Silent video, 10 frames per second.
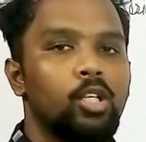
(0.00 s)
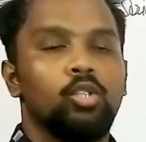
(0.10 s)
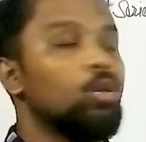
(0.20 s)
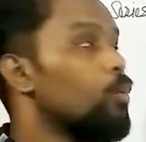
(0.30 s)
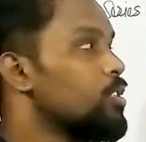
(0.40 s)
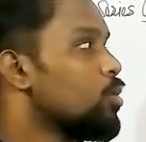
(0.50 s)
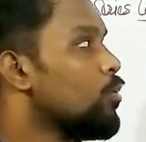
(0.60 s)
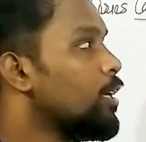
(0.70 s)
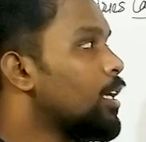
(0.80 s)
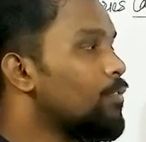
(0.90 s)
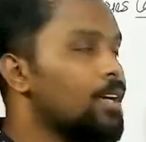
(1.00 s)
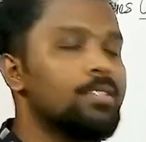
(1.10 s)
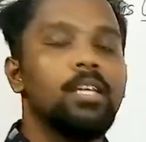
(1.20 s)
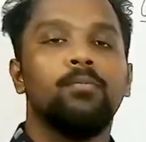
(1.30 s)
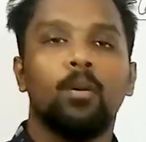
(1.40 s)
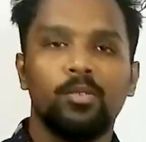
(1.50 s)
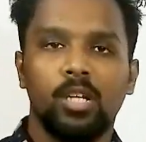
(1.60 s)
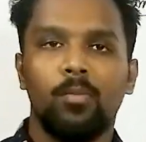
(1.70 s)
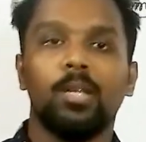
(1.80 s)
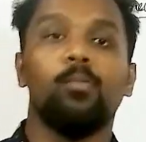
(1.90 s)
So which is going to give us the
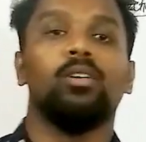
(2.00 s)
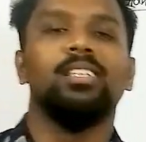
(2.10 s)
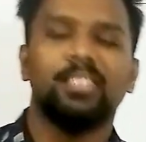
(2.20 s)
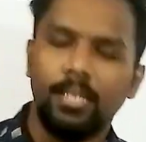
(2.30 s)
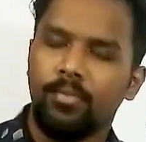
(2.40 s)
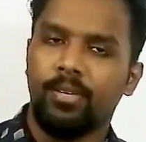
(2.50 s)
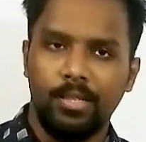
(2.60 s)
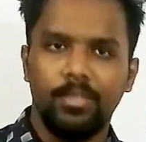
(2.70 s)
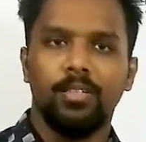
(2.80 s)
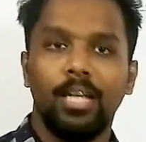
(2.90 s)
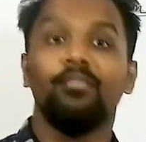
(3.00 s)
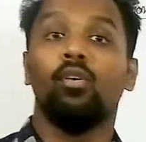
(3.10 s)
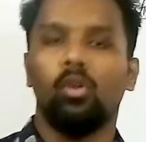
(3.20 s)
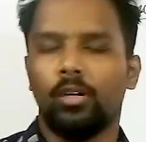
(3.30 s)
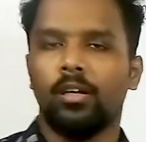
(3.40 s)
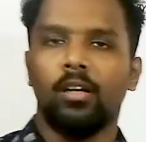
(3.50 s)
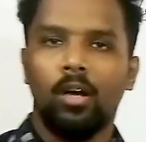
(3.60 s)
information about the potential difference in volt.